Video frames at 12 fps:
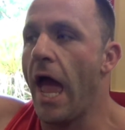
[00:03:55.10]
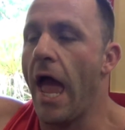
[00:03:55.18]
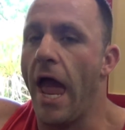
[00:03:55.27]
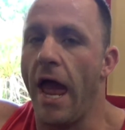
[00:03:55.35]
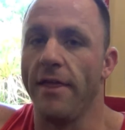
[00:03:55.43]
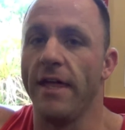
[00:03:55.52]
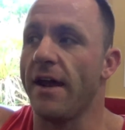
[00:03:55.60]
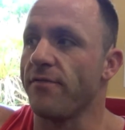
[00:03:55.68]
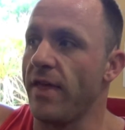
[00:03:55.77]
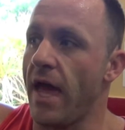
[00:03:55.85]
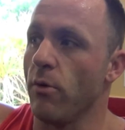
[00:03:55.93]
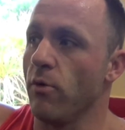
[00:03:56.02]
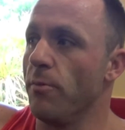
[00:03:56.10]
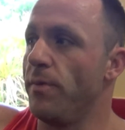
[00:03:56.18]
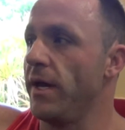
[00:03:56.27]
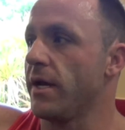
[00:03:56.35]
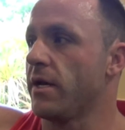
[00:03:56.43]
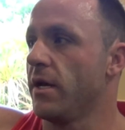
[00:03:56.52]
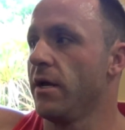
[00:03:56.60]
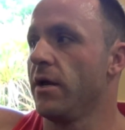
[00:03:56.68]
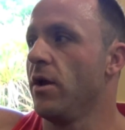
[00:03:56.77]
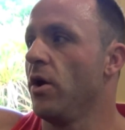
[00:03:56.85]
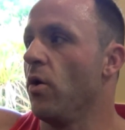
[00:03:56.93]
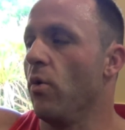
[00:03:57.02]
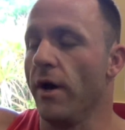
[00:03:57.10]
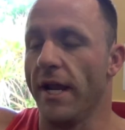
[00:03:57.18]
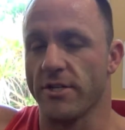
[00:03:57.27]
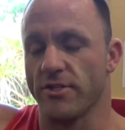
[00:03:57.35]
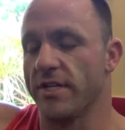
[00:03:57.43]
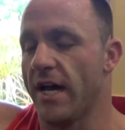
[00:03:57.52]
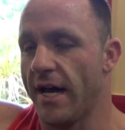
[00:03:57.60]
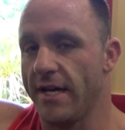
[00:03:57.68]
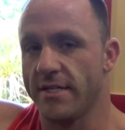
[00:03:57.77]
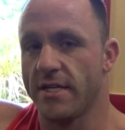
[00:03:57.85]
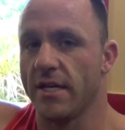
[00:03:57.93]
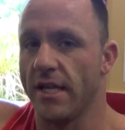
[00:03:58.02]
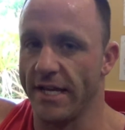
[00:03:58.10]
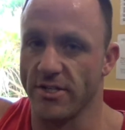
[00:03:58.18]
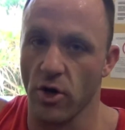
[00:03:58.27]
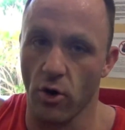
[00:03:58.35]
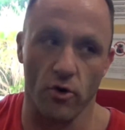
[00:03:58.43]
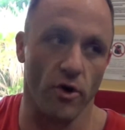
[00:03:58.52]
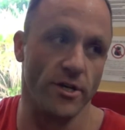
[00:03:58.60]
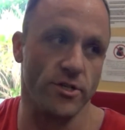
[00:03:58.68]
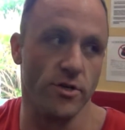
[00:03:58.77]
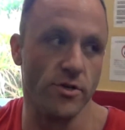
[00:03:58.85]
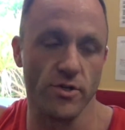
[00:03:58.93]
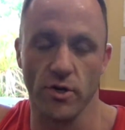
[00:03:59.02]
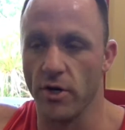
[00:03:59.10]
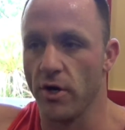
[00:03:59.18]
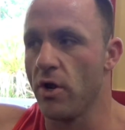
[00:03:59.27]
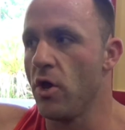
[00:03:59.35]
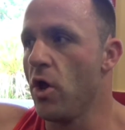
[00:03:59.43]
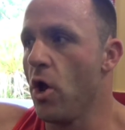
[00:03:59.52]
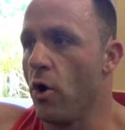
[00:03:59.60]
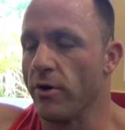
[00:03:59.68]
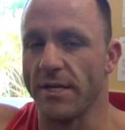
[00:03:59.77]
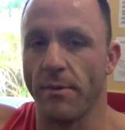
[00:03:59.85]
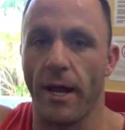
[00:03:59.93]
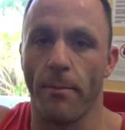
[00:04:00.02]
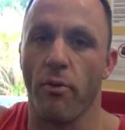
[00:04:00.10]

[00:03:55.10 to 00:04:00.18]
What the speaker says: And then after that, we'll pick one exercise like skull crushers or some kind